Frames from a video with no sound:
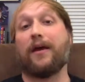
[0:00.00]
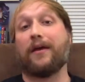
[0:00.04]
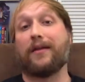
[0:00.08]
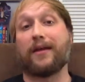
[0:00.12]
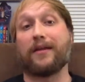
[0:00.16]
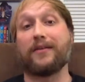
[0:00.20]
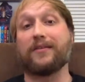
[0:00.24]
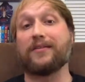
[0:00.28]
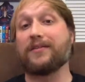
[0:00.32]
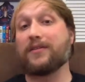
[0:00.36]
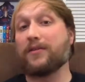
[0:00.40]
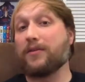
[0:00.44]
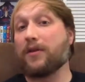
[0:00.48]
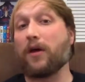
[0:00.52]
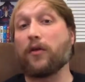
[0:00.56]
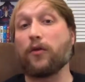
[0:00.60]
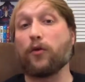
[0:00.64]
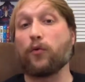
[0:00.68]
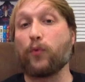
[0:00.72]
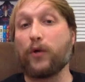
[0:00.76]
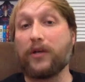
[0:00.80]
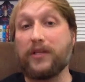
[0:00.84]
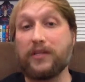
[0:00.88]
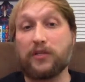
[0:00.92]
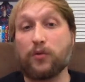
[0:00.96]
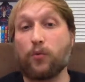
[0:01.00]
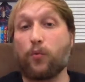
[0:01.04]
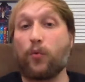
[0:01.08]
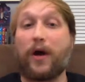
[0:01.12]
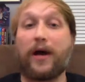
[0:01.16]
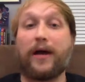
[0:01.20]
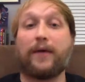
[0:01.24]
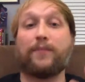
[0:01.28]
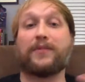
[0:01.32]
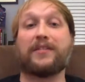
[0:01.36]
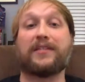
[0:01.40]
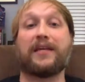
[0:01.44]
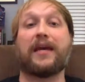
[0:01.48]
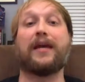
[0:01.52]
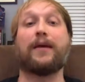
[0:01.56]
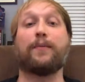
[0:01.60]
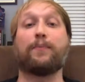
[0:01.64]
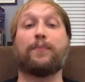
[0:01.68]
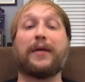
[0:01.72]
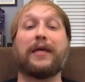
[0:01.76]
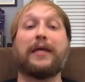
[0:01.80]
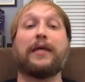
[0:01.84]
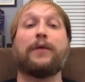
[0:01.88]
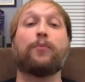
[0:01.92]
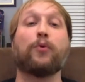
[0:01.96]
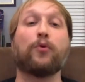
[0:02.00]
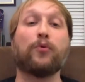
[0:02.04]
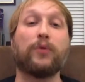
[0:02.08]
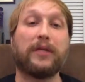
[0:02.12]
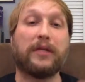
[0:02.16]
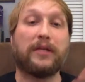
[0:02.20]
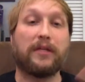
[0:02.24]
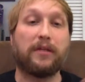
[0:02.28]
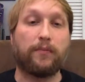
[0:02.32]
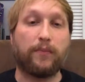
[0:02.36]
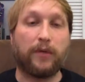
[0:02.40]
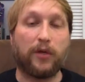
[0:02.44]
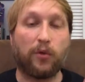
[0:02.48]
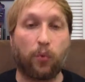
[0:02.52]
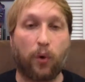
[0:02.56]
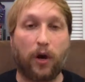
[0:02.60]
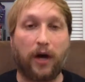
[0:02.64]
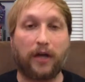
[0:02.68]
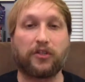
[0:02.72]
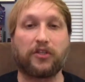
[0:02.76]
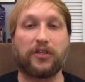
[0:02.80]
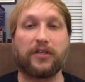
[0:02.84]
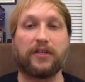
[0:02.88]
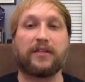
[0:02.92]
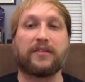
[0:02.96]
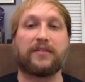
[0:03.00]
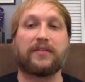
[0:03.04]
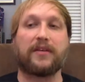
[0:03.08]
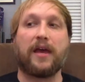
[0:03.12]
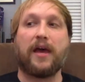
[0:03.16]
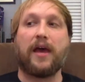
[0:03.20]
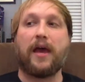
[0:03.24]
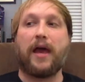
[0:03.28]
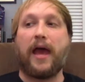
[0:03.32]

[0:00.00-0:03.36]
Now, this is another reason why I'm saying people need to be watching this.